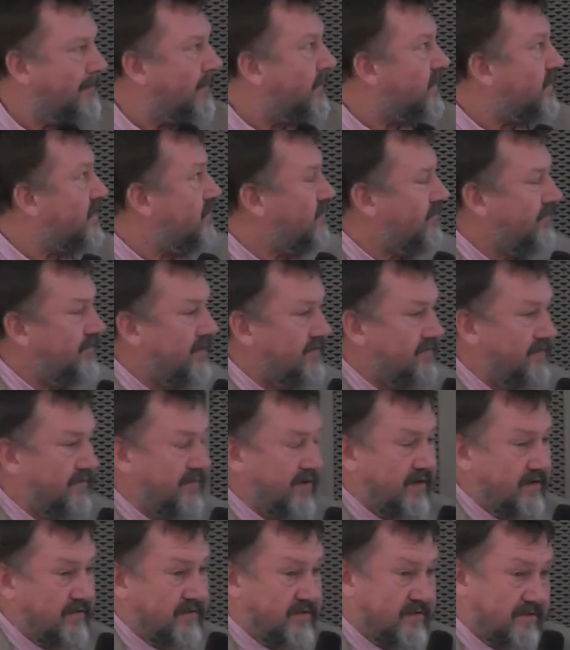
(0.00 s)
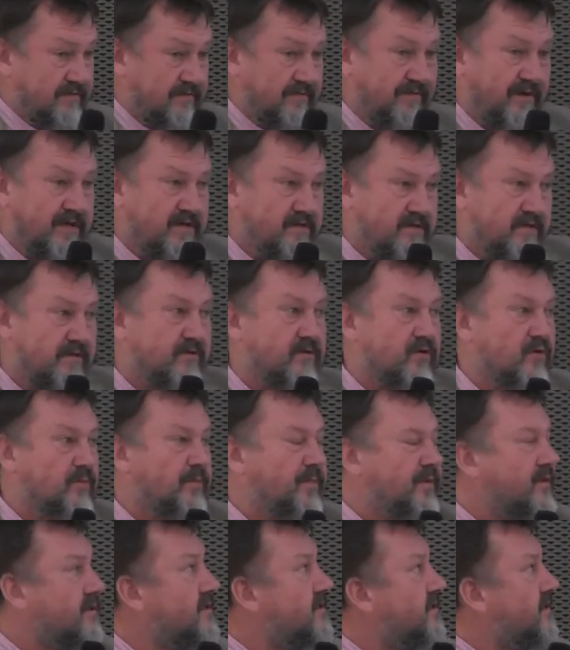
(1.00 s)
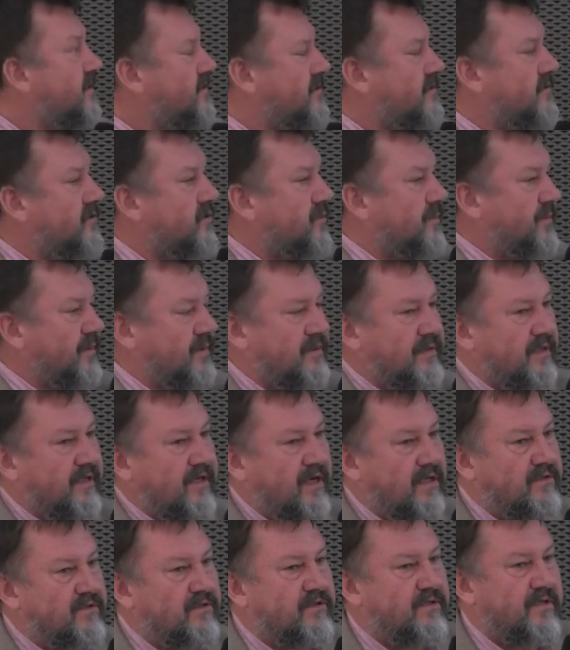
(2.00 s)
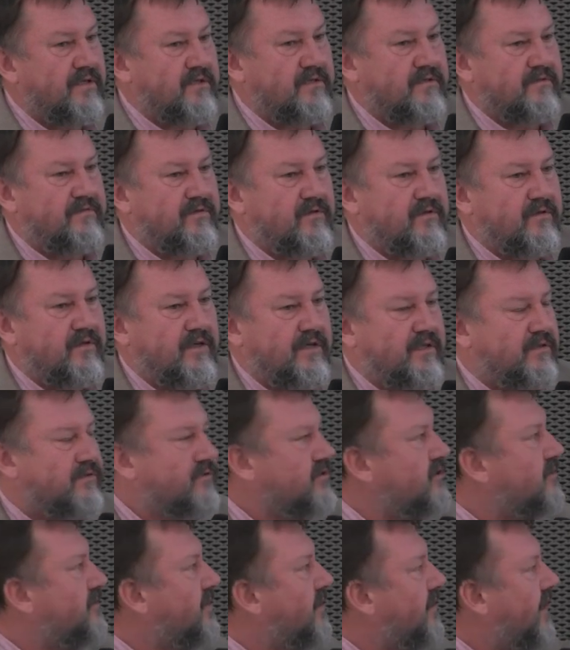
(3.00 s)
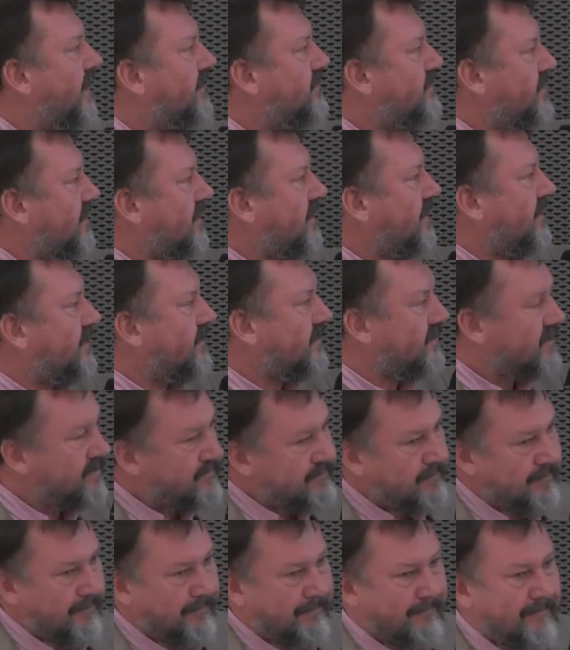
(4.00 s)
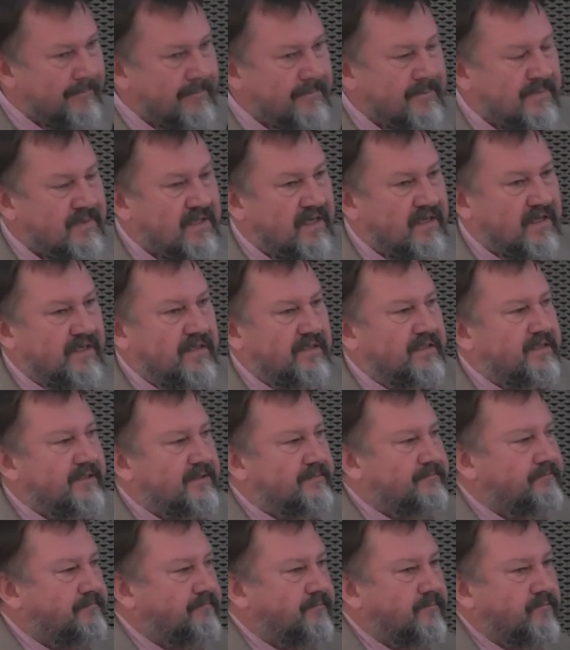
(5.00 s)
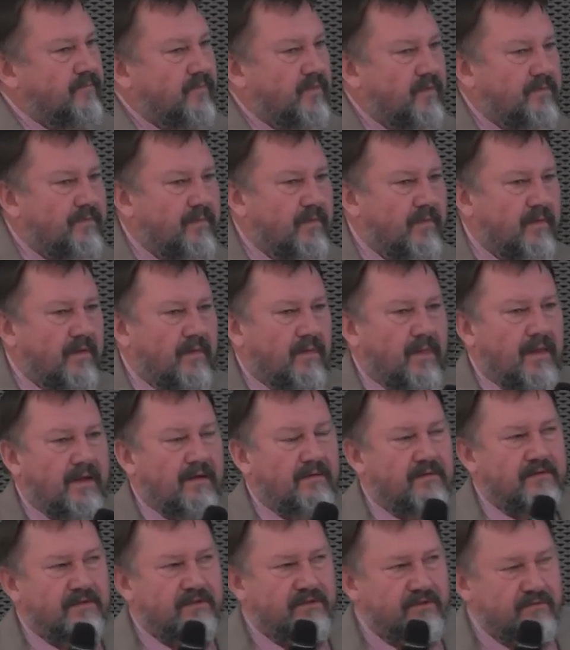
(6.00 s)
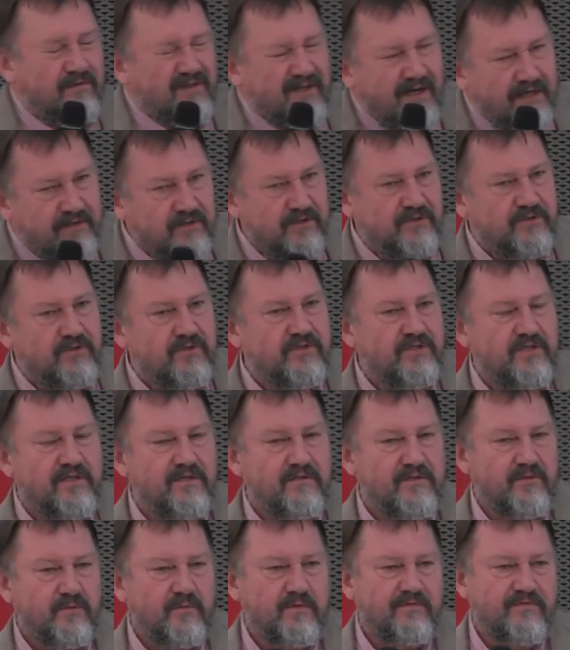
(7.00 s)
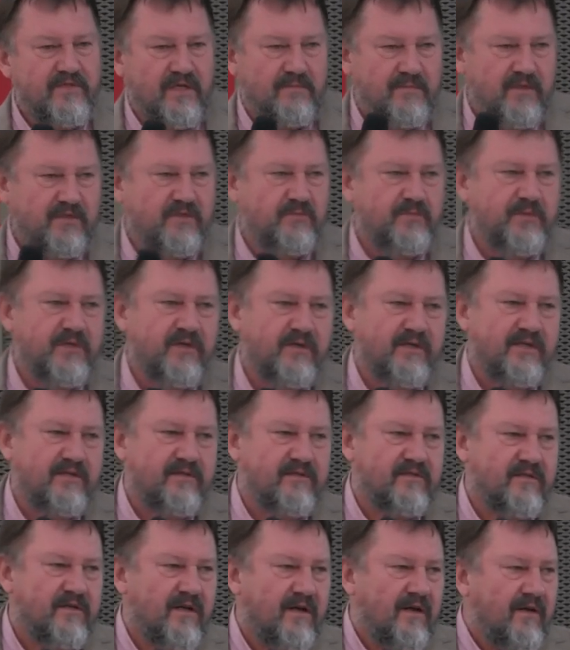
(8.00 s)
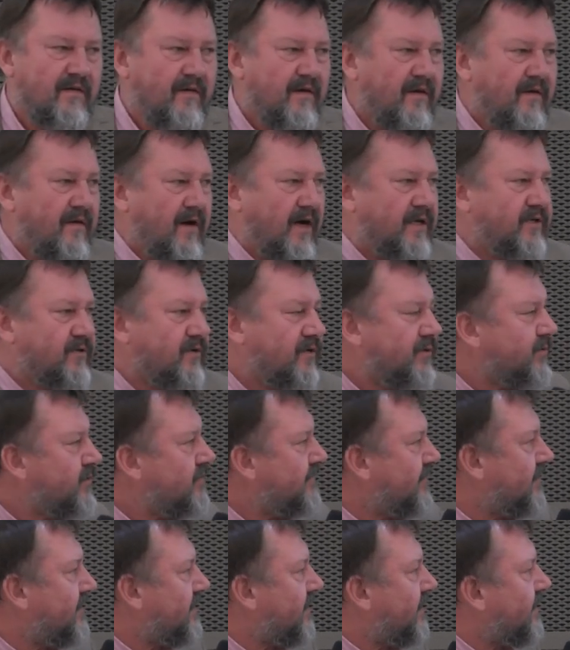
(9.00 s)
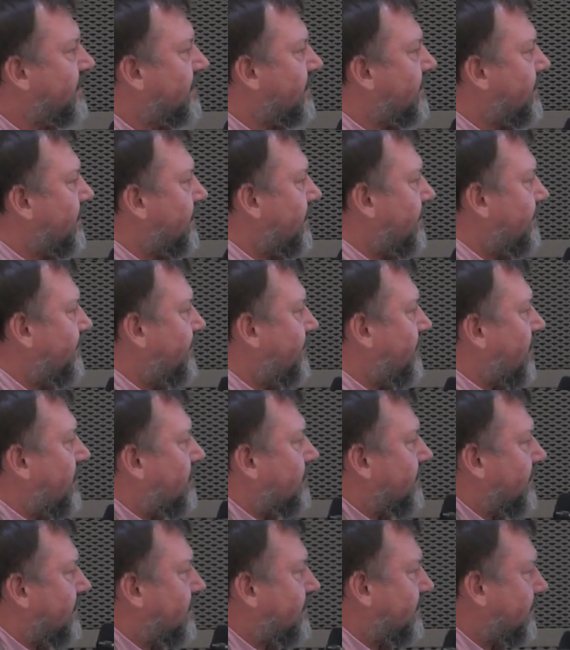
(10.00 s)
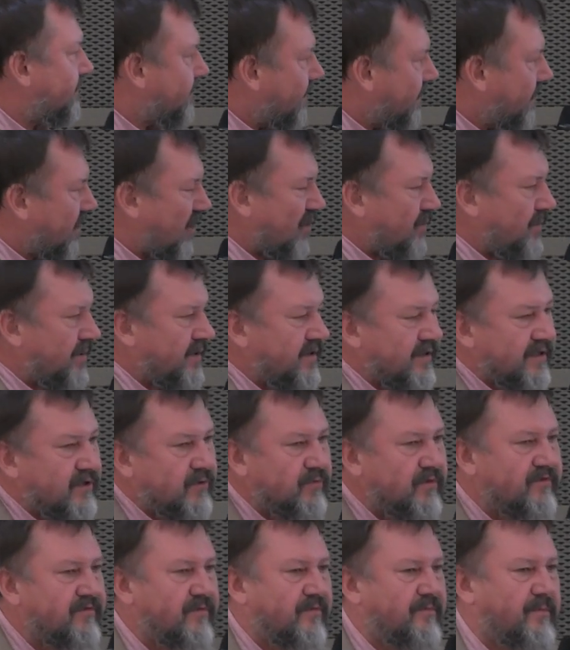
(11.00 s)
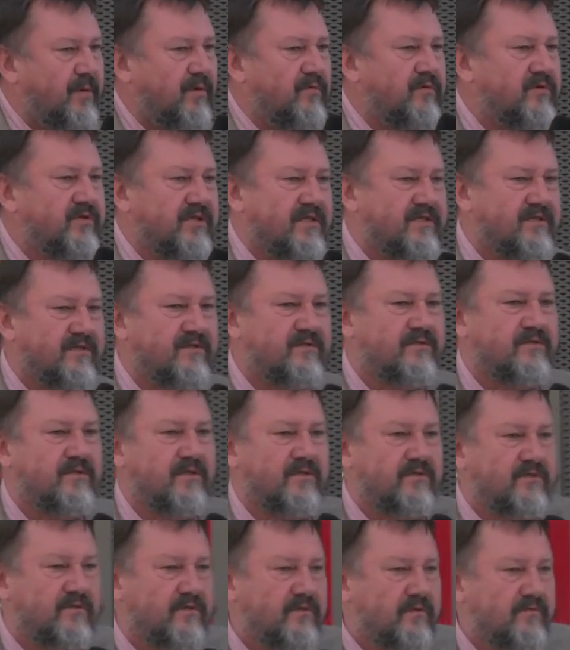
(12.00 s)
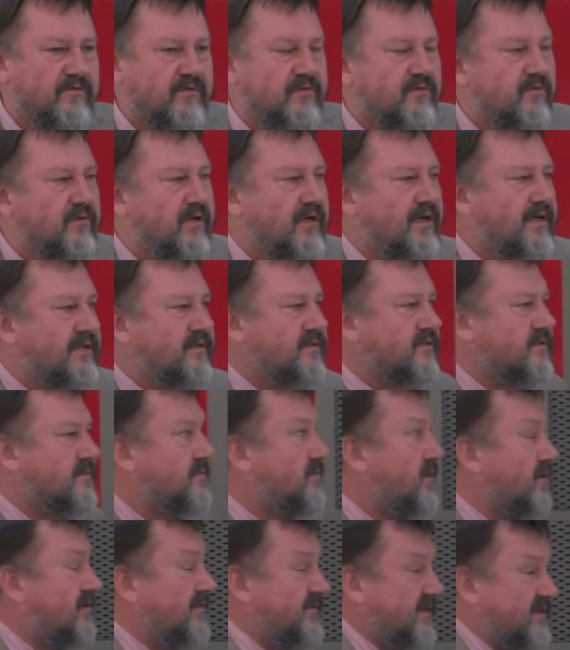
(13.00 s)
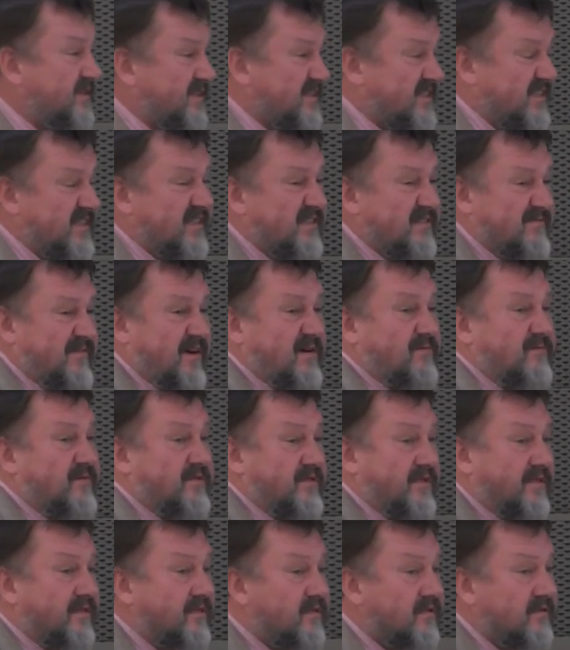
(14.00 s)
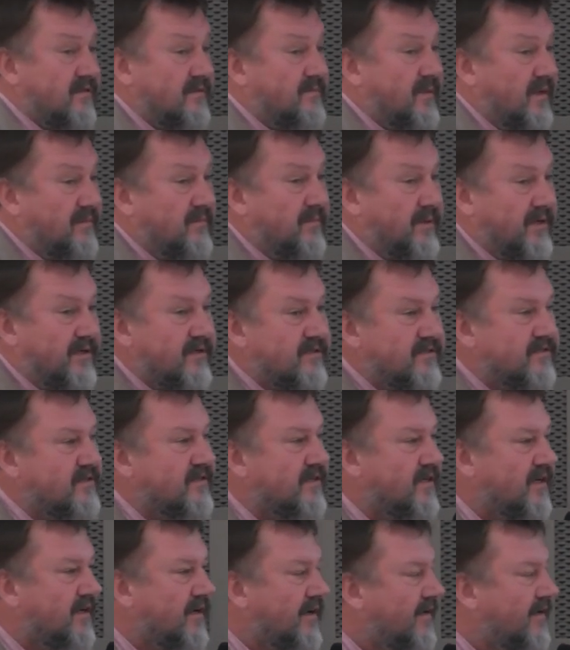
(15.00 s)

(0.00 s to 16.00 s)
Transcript: So the first group, research group, candidates for headship. And second, head teachers with some experience. I told you that I have contact and I cooperate with Polish Association of School Heads, more than 6,000 members,